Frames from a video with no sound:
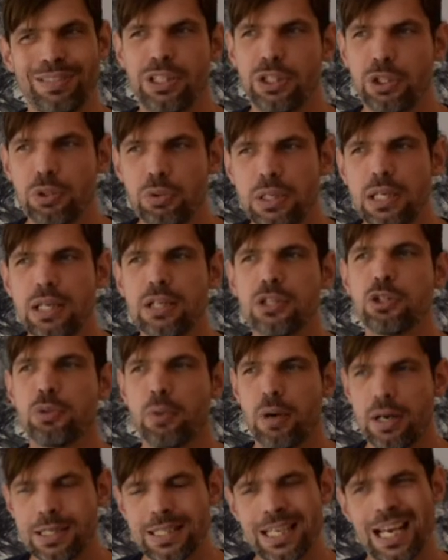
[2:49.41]
unique to
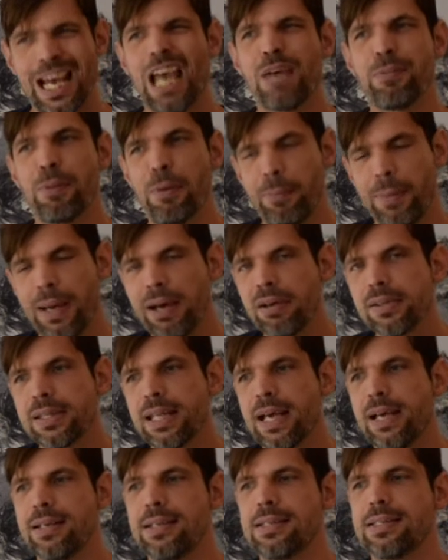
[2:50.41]
our time about
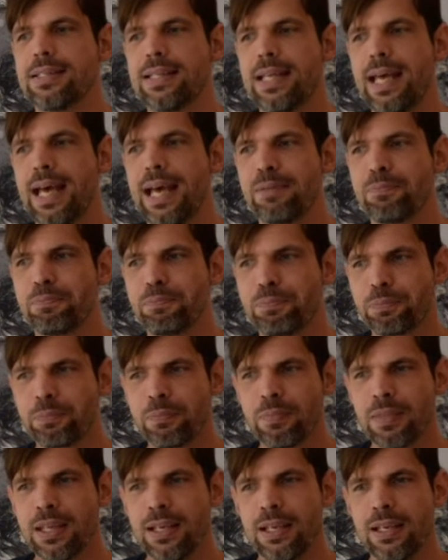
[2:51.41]
that is that
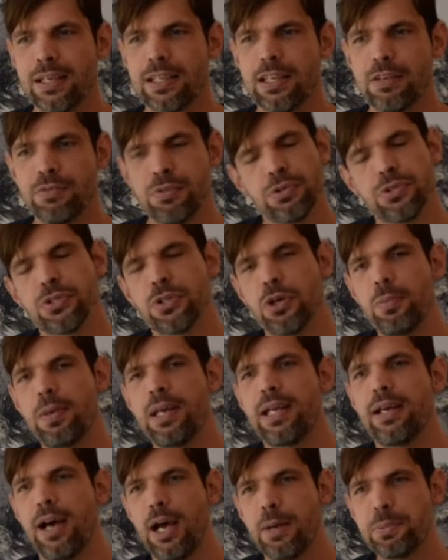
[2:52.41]
it gives you so
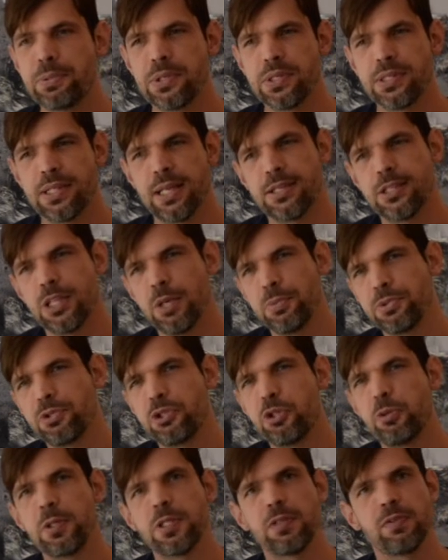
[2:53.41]
many options that it's almost
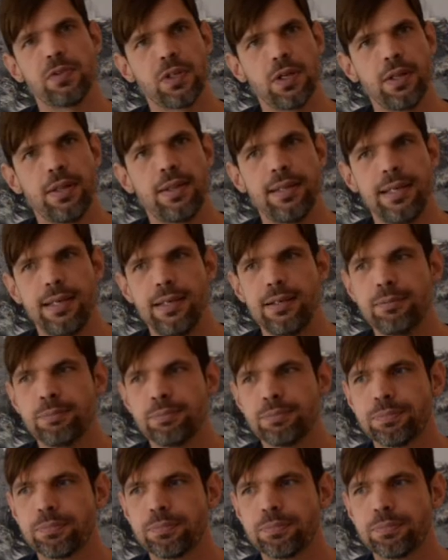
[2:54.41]
too much of a good thing.